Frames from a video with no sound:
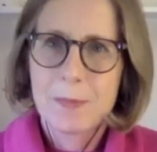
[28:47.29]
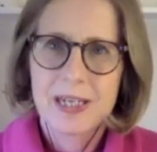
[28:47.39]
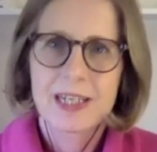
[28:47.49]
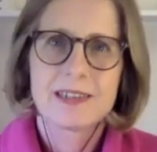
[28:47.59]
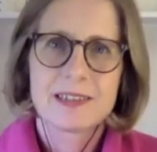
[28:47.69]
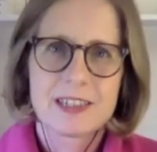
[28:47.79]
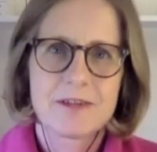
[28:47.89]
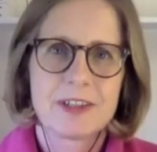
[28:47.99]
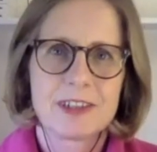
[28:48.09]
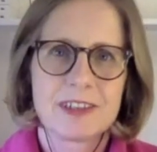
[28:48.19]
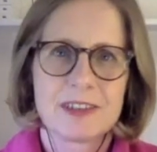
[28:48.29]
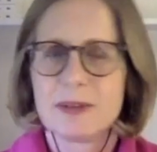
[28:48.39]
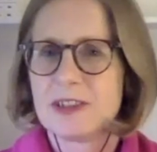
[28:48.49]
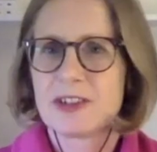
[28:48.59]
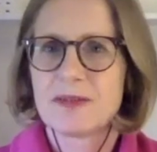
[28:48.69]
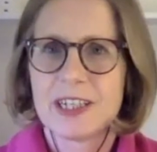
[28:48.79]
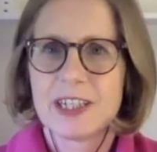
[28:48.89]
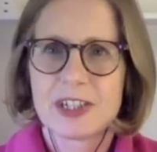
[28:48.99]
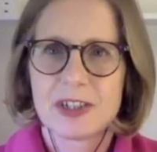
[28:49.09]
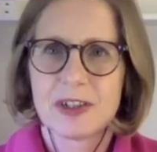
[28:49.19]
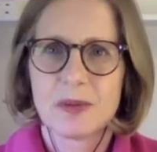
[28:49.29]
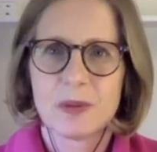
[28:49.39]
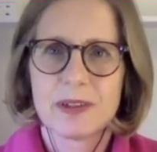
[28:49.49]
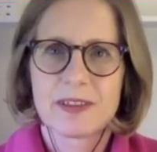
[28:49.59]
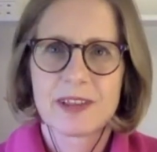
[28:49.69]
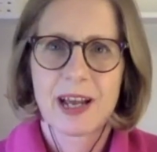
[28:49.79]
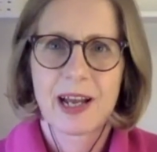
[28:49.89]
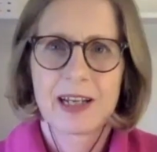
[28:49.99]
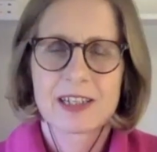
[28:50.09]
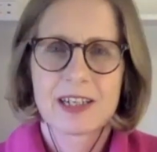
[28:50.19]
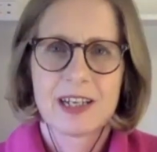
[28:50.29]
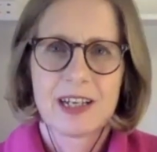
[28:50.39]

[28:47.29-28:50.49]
biggest difficulties we used to run into was that,